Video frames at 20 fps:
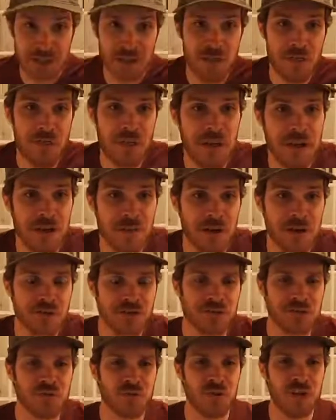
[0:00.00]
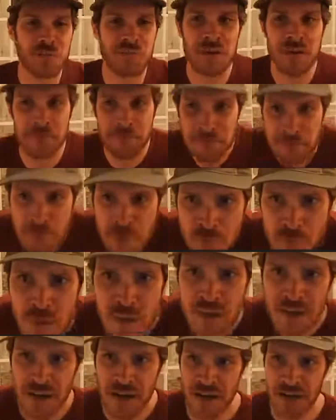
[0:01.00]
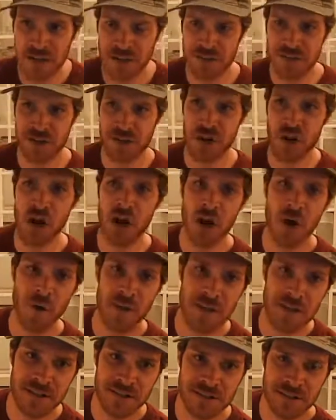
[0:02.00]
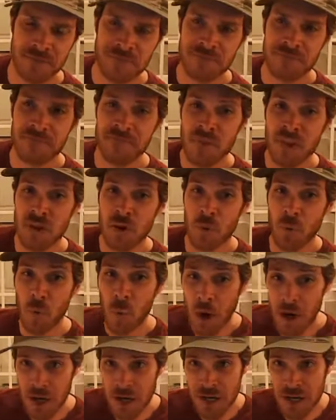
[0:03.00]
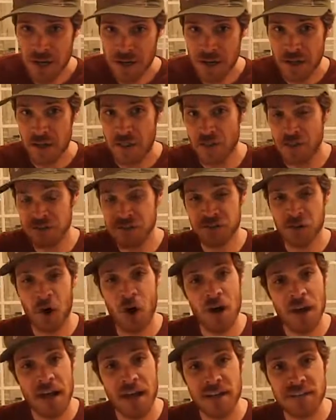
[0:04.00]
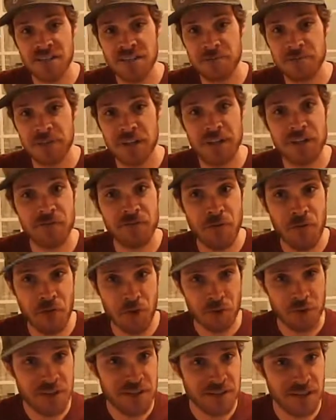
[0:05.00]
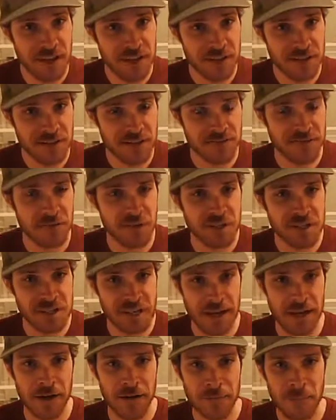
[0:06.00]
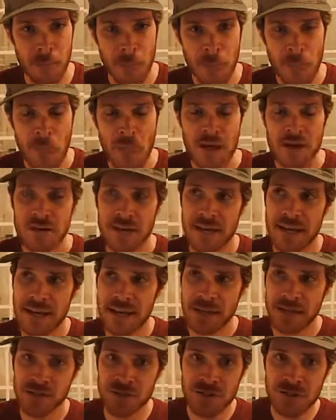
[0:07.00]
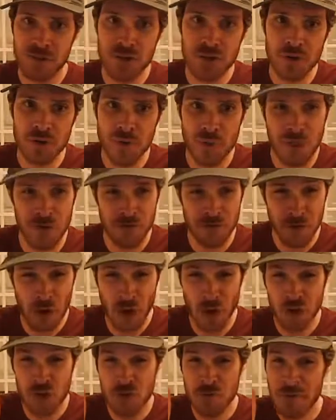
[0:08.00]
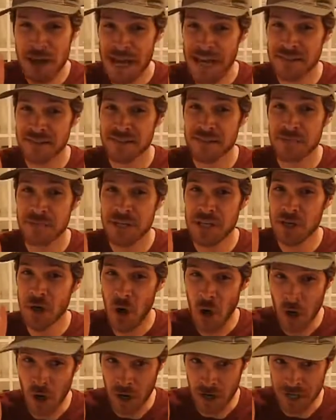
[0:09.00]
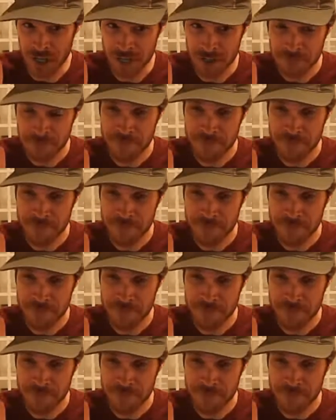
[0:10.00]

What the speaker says: thing about streaming to know is, 1, the song has to play for 30 seconds for it to count, and 2, the volume has to be on.